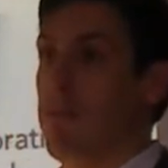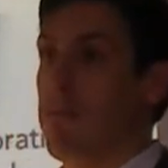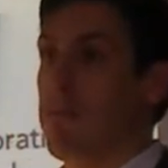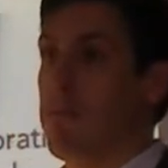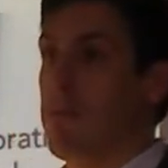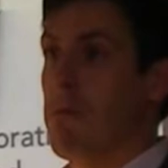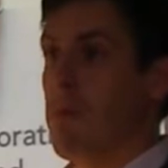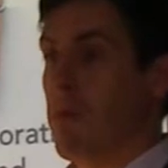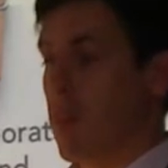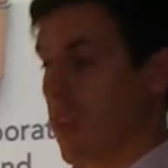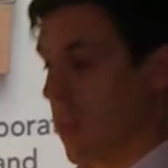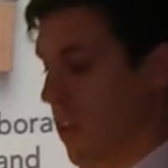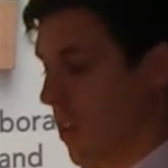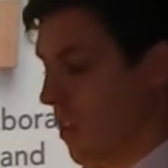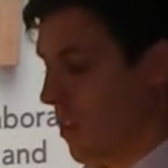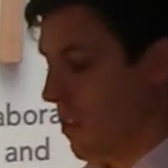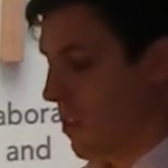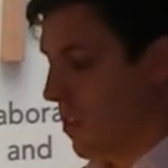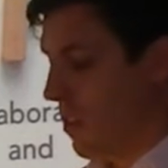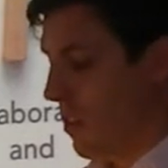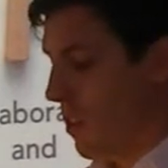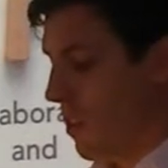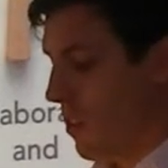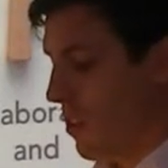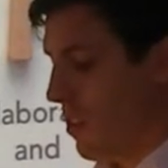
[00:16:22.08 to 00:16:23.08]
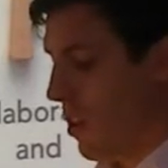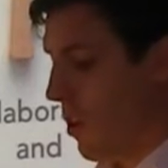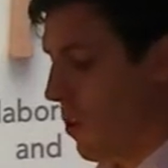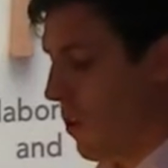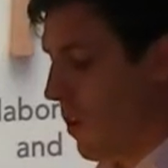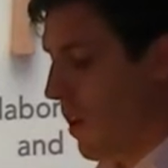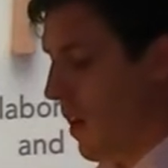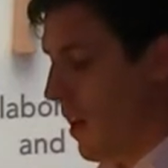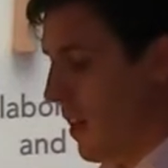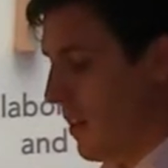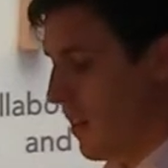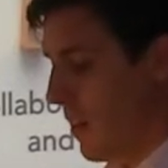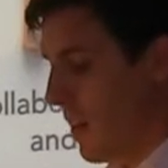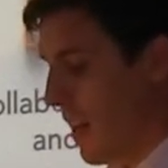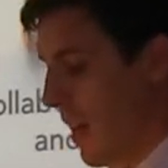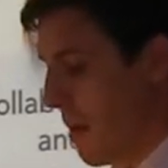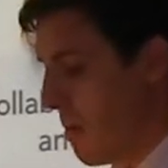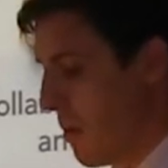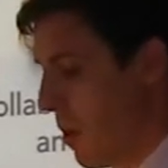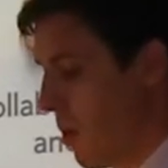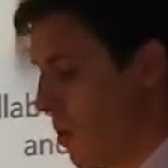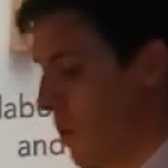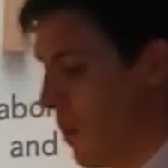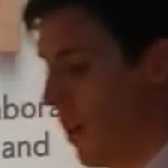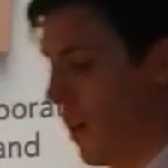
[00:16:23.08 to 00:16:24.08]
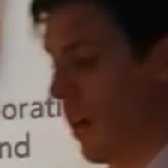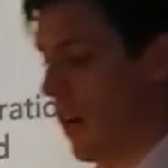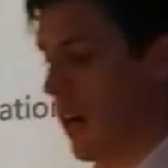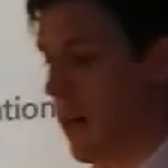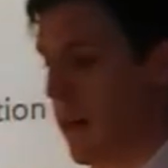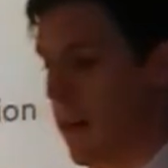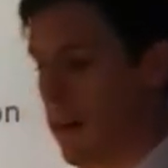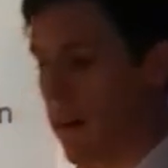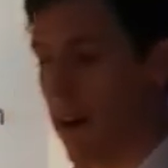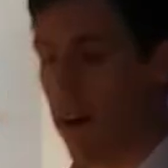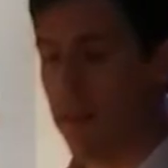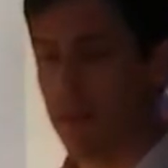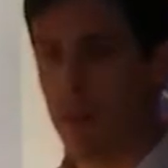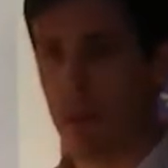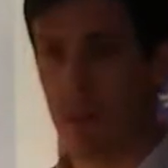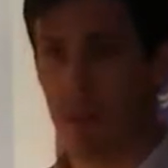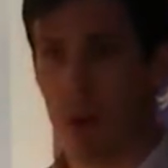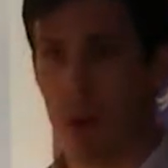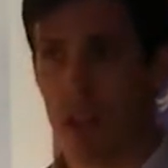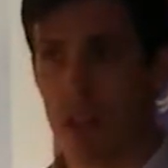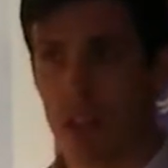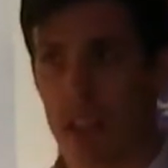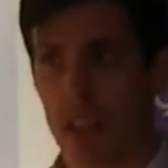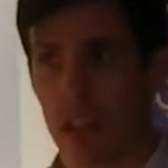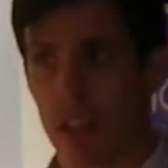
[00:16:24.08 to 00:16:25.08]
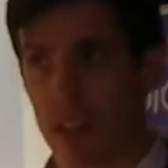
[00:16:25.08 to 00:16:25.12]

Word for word: So uh, the demo uh, of the project I just showed,